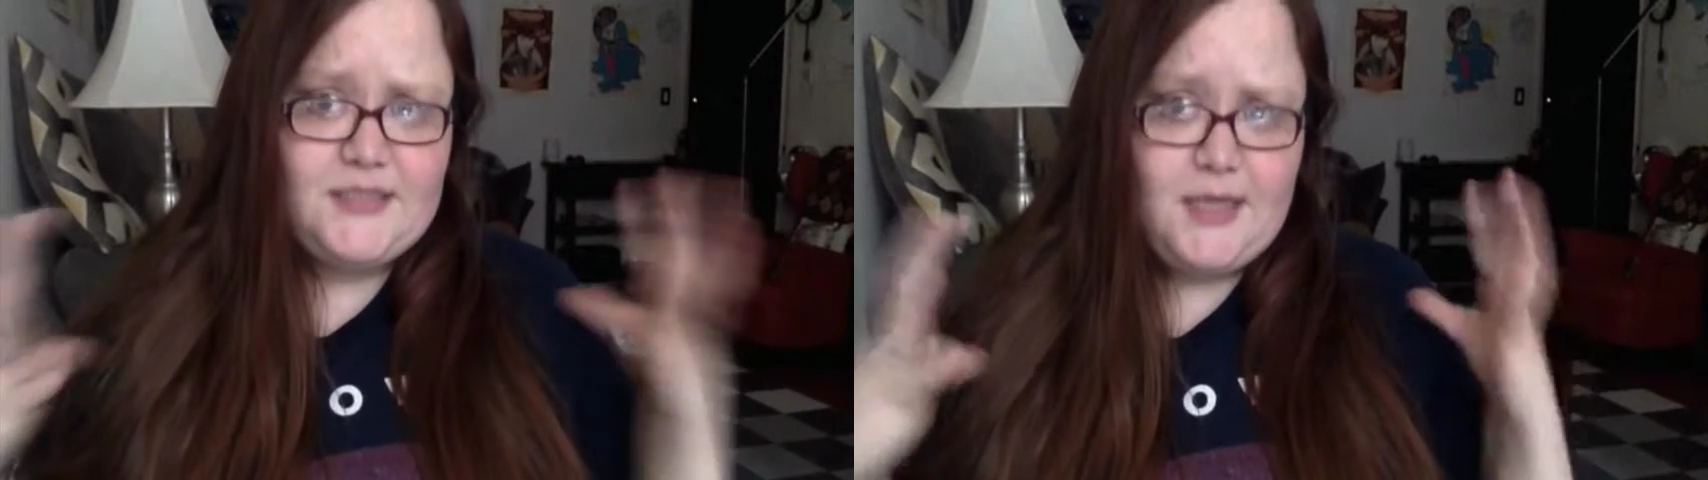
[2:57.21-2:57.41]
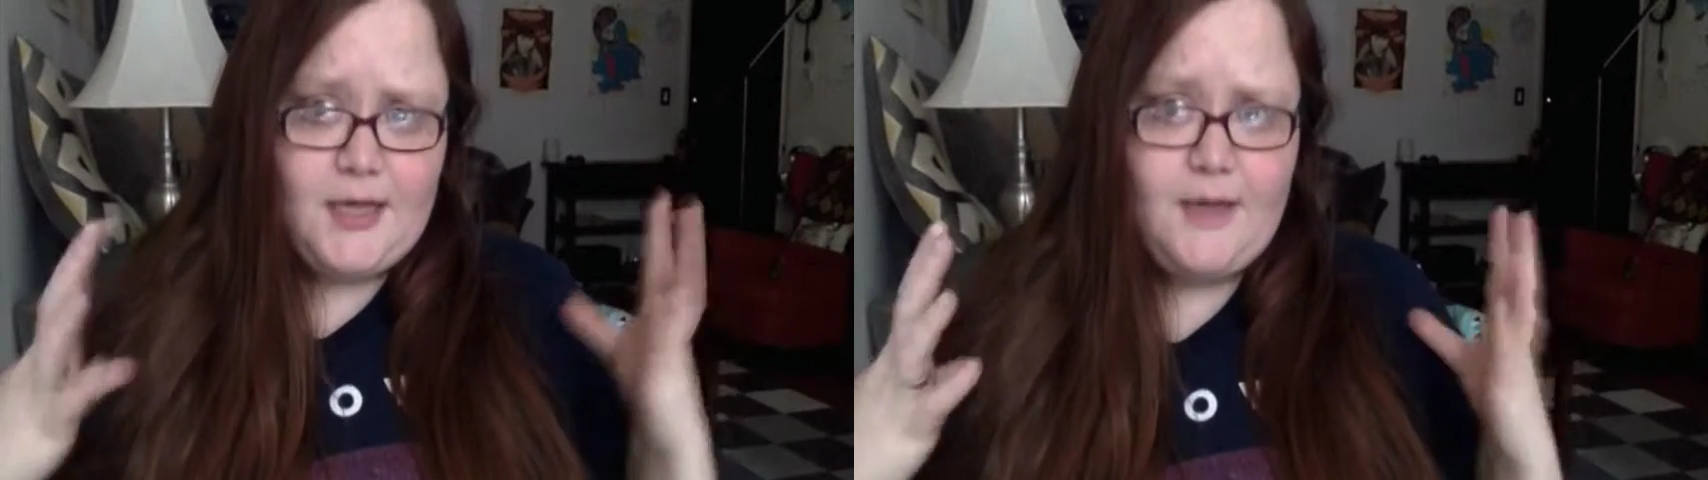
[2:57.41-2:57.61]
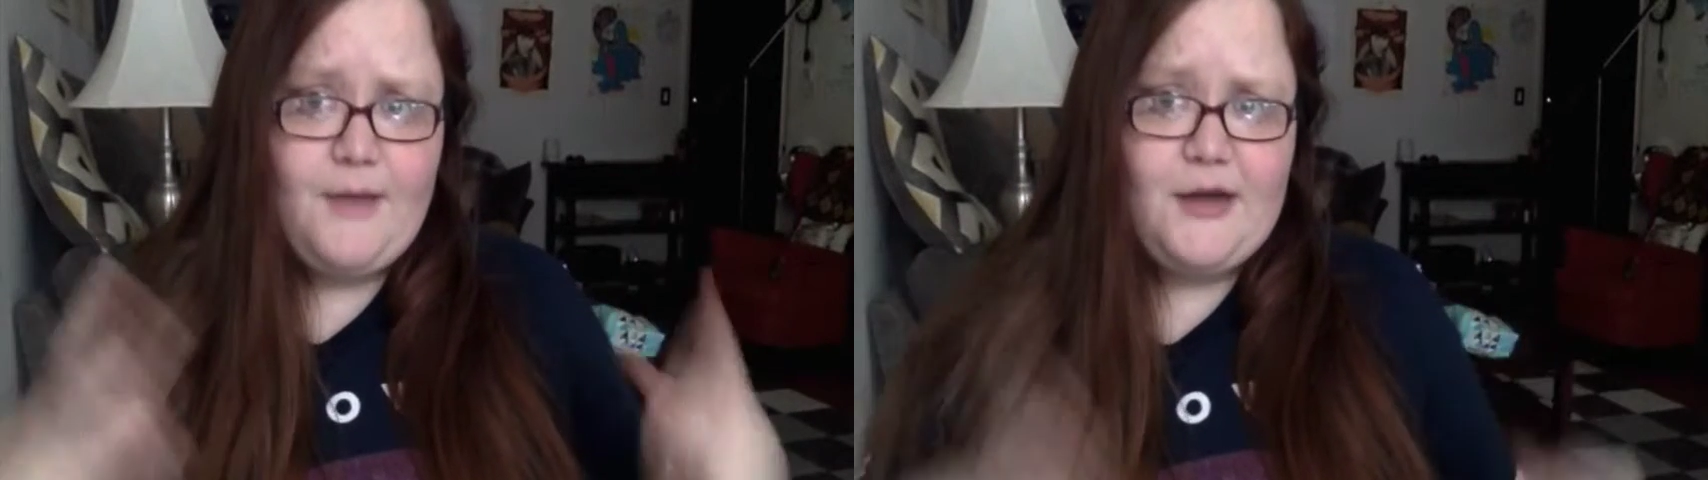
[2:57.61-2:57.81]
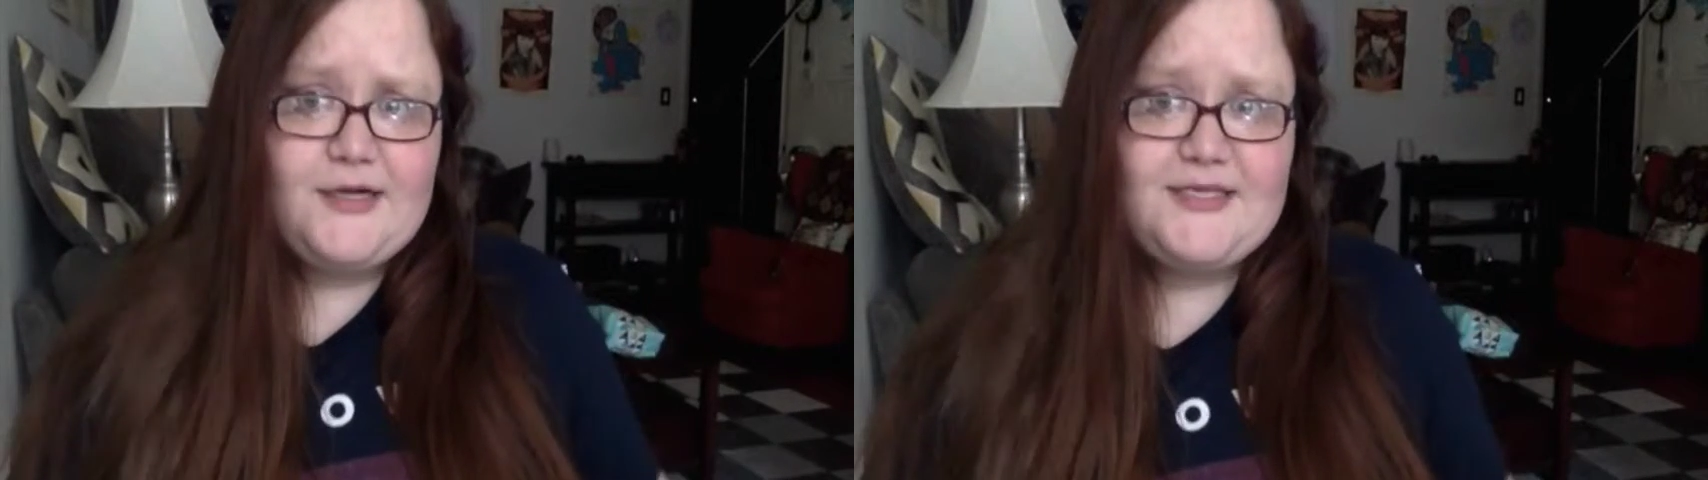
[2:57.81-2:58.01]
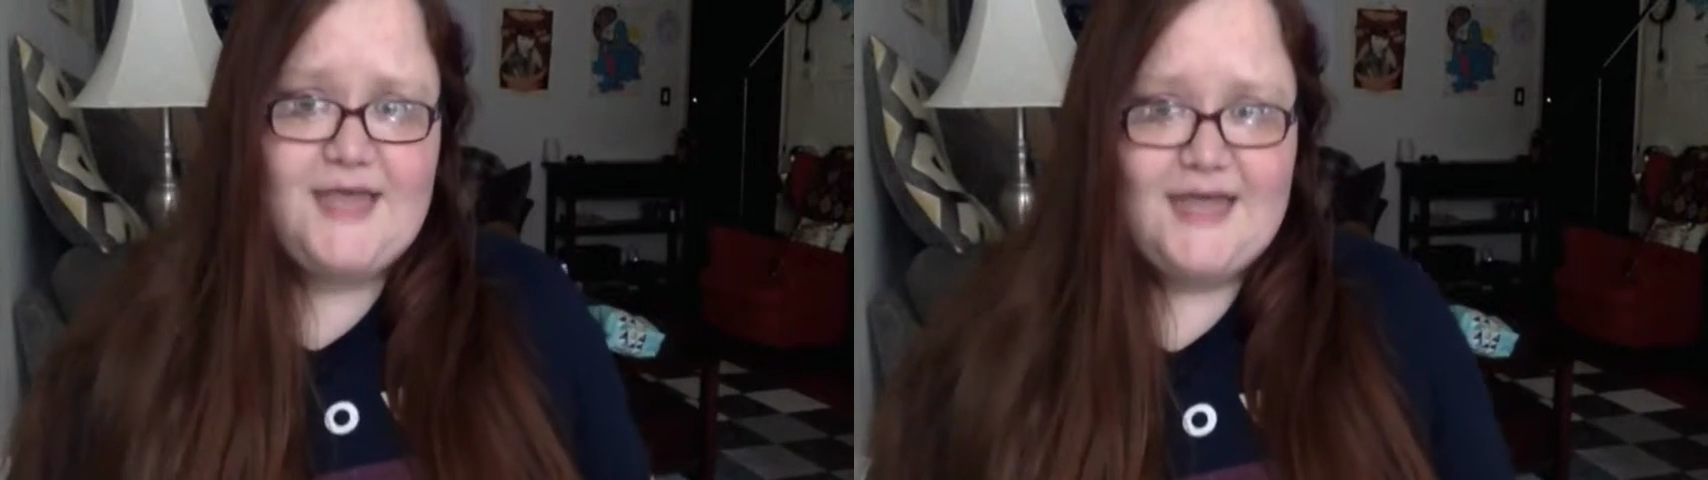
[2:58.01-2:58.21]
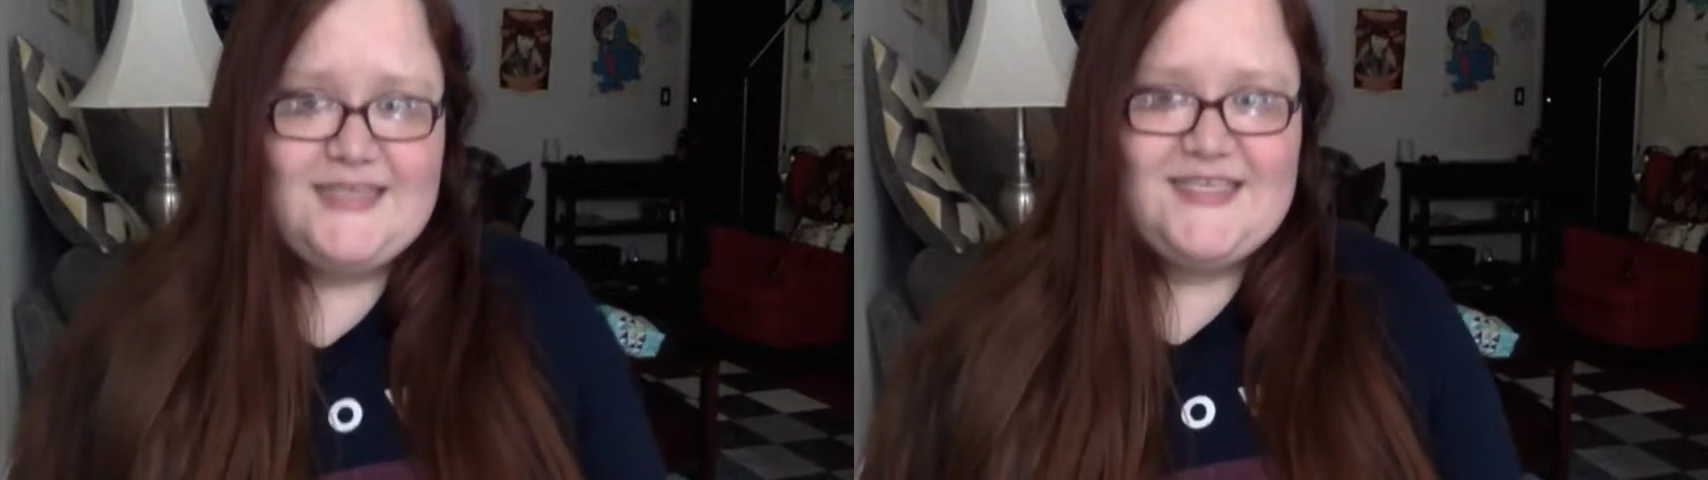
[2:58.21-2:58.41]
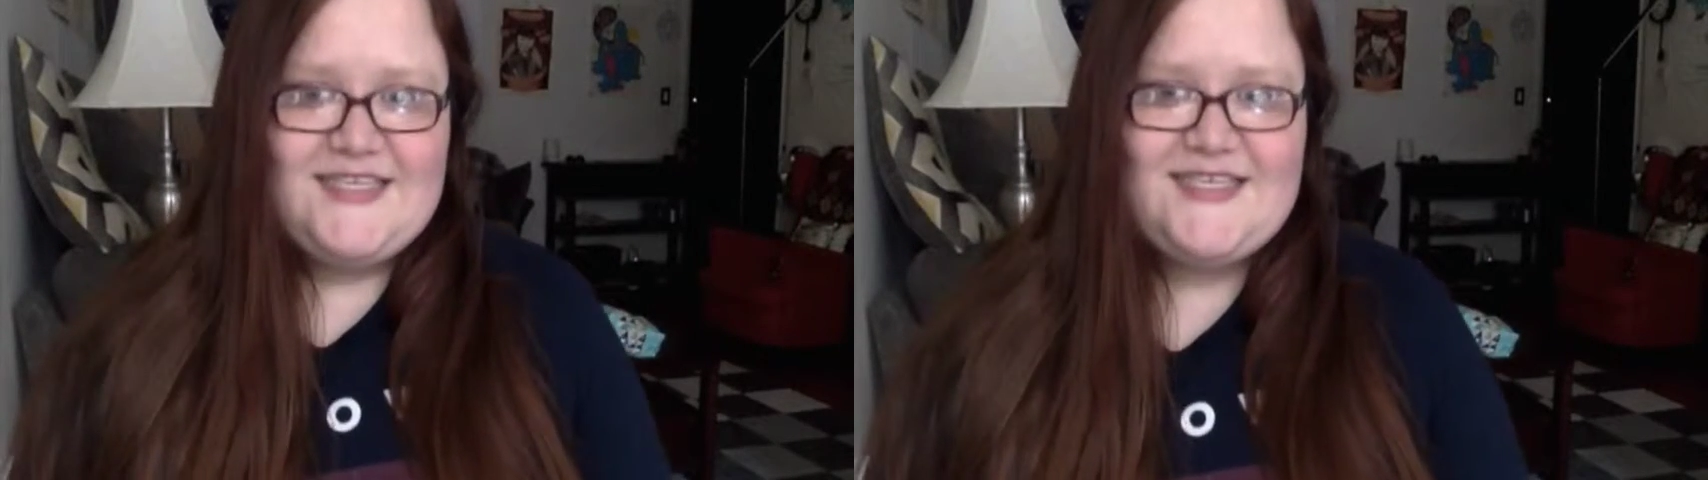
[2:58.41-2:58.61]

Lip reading: the Empire scans.